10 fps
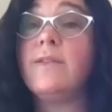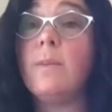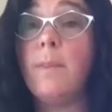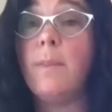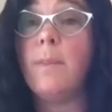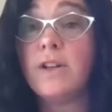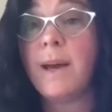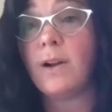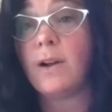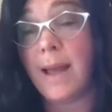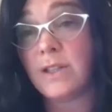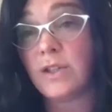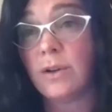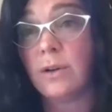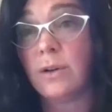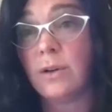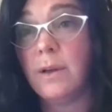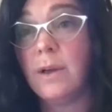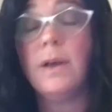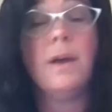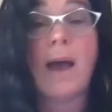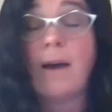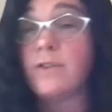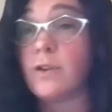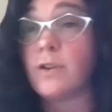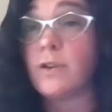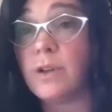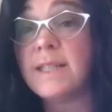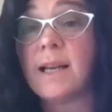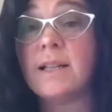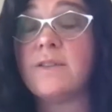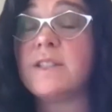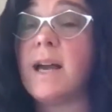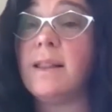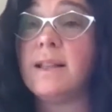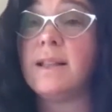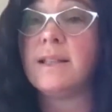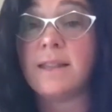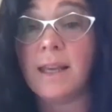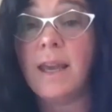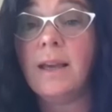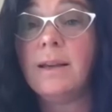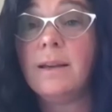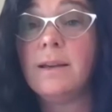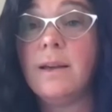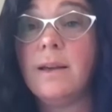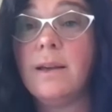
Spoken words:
You will give a much better answer after 30 seconds of silence and thinking